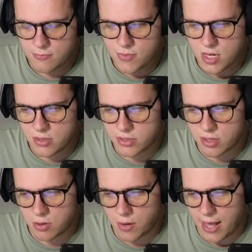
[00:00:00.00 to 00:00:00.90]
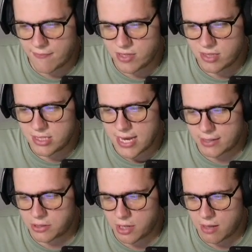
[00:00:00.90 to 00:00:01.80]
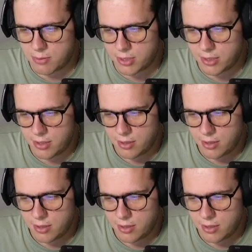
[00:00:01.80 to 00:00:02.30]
So having the dagger goblin